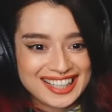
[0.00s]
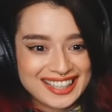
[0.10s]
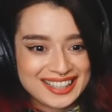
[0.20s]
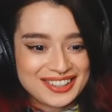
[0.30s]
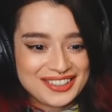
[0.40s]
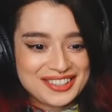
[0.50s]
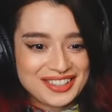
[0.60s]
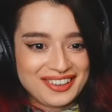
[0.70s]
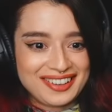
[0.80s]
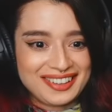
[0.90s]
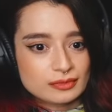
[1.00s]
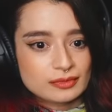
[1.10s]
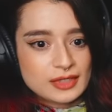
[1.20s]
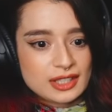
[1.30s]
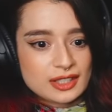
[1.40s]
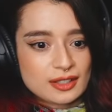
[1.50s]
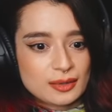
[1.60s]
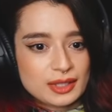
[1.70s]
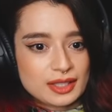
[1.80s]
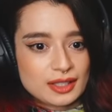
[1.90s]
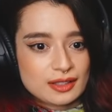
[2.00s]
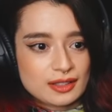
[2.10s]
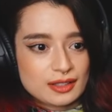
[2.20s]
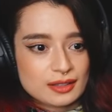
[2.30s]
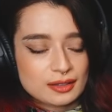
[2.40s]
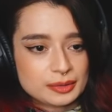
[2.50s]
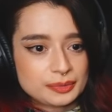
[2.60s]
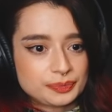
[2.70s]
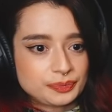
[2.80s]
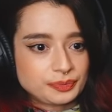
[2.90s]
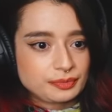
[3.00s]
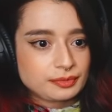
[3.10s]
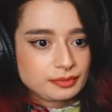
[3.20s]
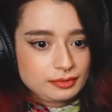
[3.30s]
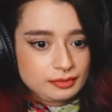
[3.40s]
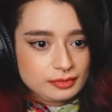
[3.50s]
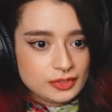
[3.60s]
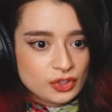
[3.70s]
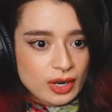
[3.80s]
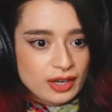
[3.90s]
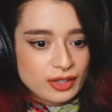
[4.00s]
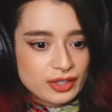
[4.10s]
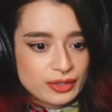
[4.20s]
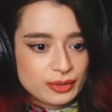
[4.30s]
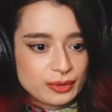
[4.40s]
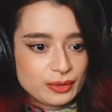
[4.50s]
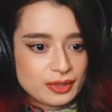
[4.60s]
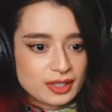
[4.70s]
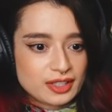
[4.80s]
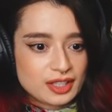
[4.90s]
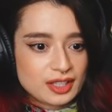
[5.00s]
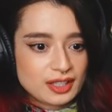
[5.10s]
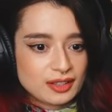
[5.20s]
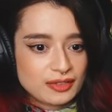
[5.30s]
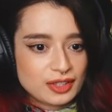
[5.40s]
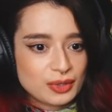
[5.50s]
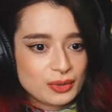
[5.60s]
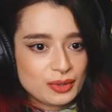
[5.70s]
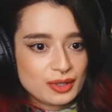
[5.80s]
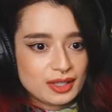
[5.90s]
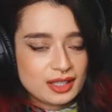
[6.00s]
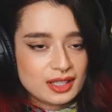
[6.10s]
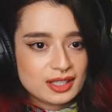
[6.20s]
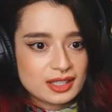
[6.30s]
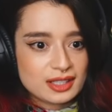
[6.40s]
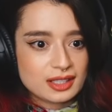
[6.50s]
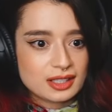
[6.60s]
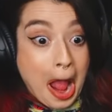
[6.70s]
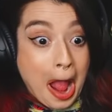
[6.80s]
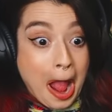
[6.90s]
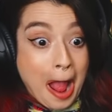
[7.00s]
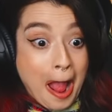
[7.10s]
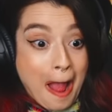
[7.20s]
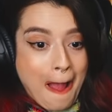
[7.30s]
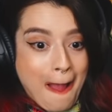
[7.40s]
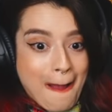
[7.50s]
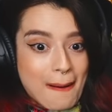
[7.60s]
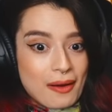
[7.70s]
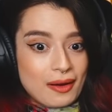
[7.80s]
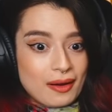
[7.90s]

Go, Don. This is so intense. Try not to touch any of the toys. Oh!